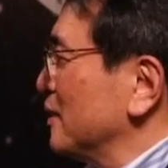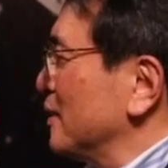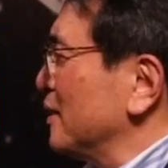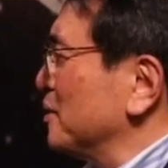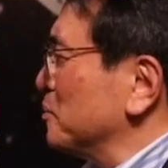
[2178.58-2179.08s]

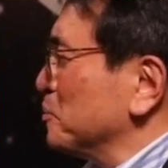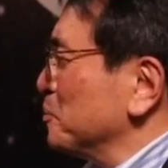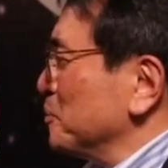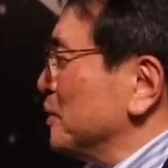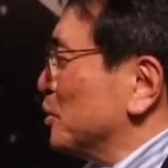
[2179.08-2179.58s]
Um,
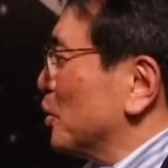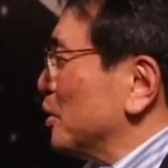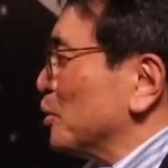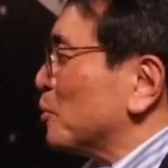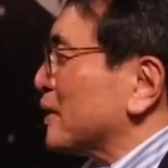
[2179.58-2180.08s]
you know,
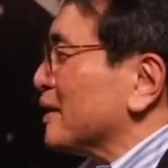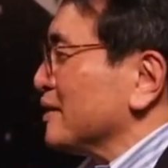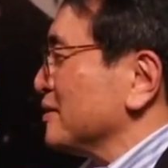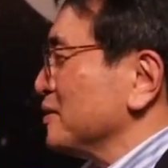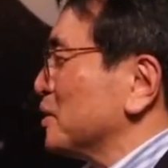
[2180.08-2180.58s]
you don't want
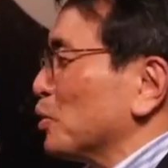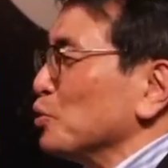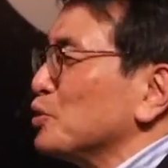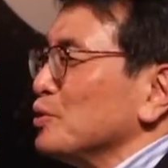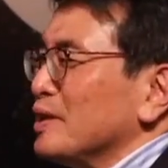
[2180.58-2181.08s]
to
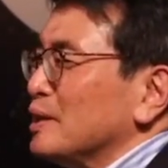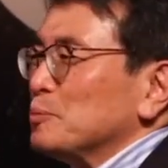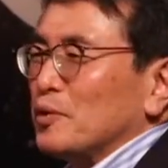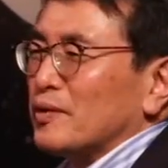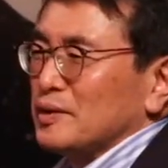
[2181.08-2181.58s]
continue
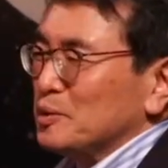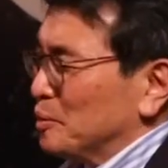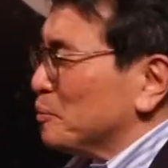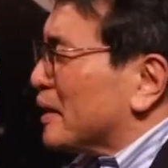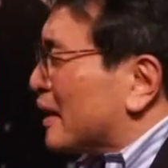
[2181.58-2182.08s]
anymore.
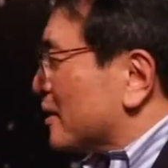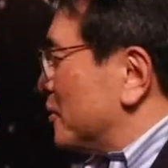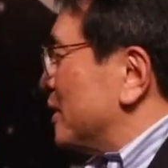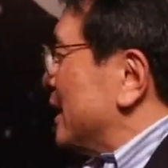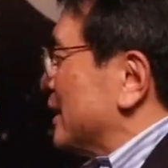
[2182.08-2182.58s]
You may like
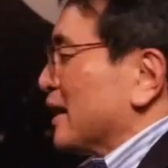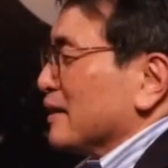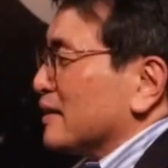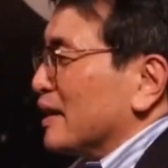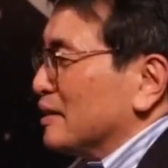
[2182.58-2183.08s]
feeling
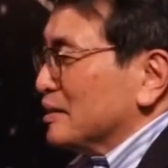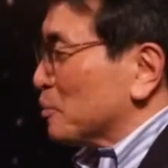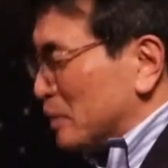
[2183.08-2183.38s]
like that in the